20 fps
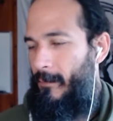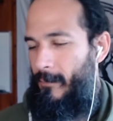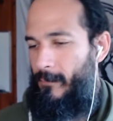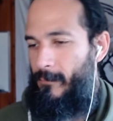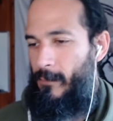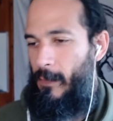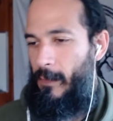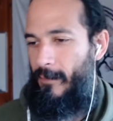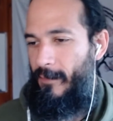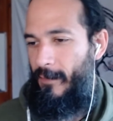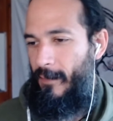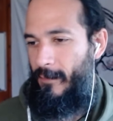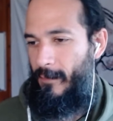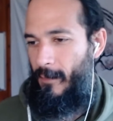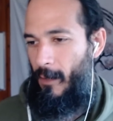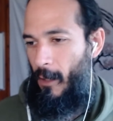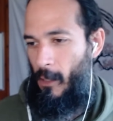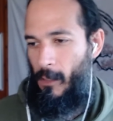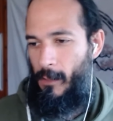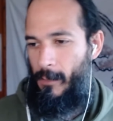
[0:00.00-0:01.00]
Ross says
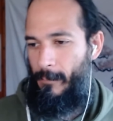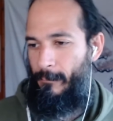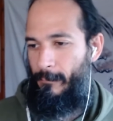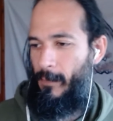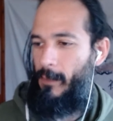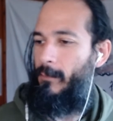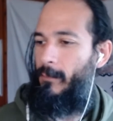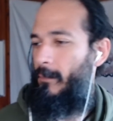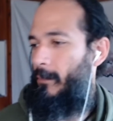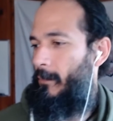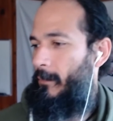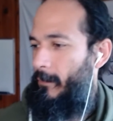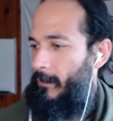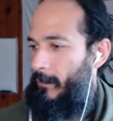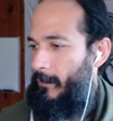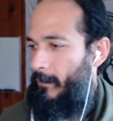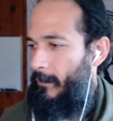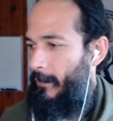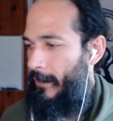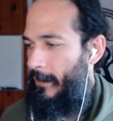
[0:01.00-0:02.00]
arm.
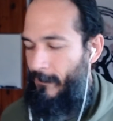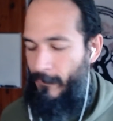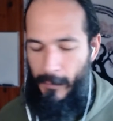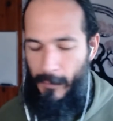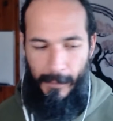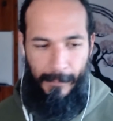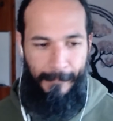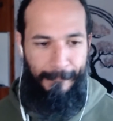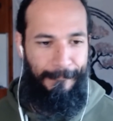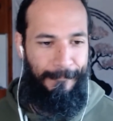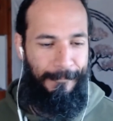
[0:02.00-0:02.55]
That's funny.